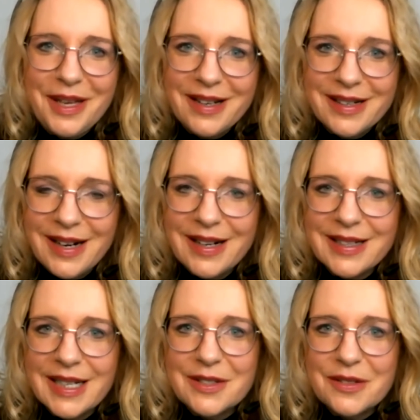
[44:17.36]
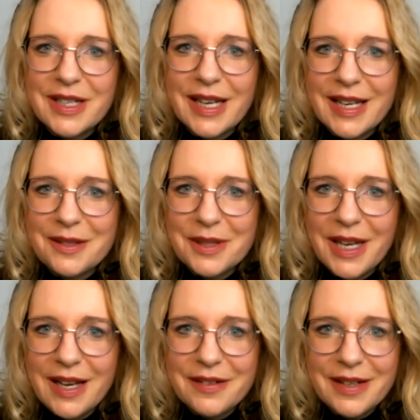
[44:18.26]
we are a car country, and we
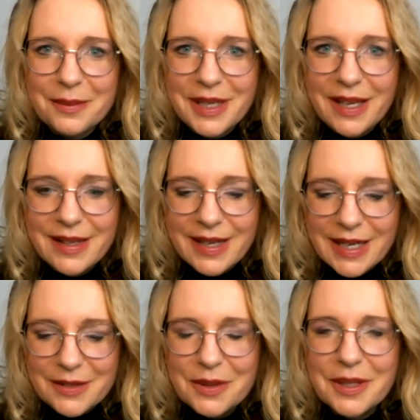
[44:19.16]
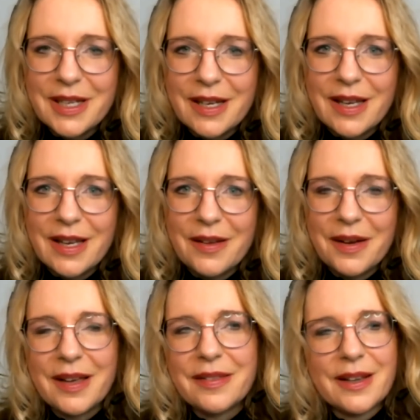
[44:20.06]
are the country,
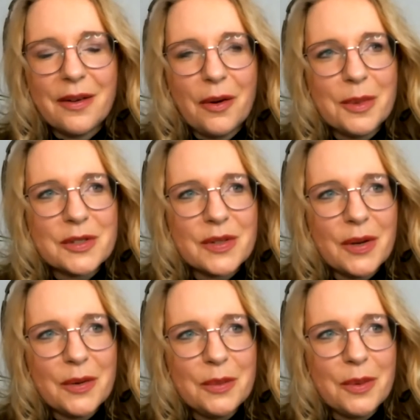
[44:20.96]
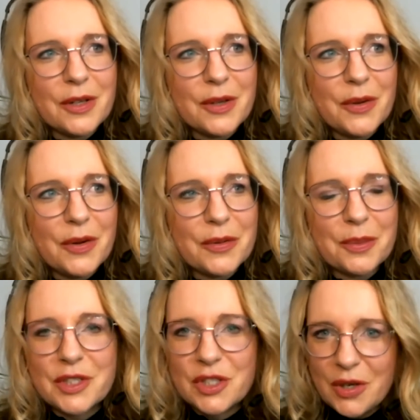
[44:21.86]
I think, almost the only one on earth
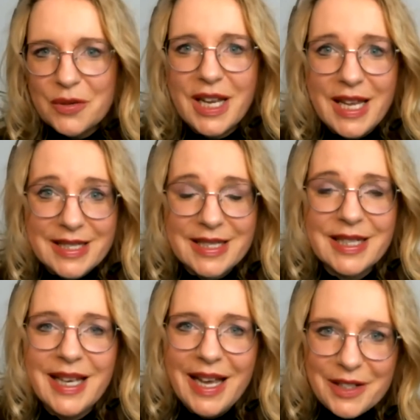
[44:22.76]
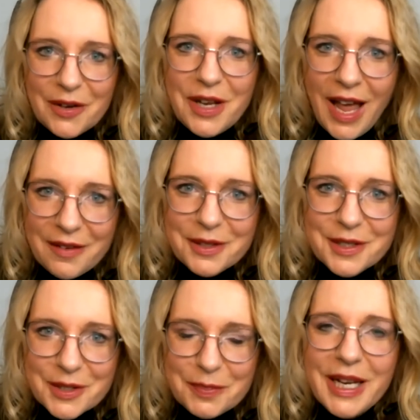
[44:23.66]
which don't have
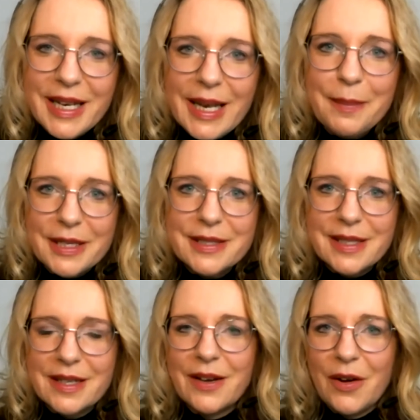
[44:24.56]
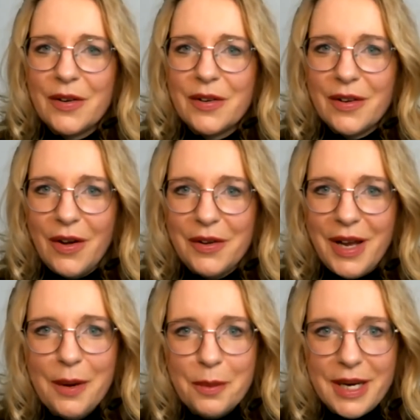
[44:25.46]
a speed limit on
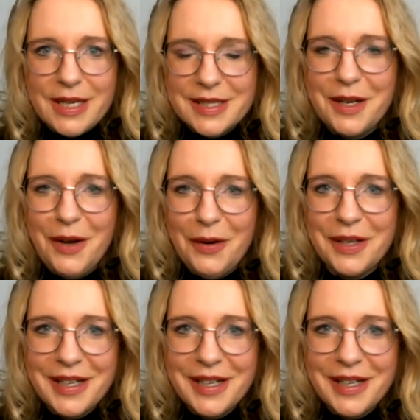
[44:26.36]
highways.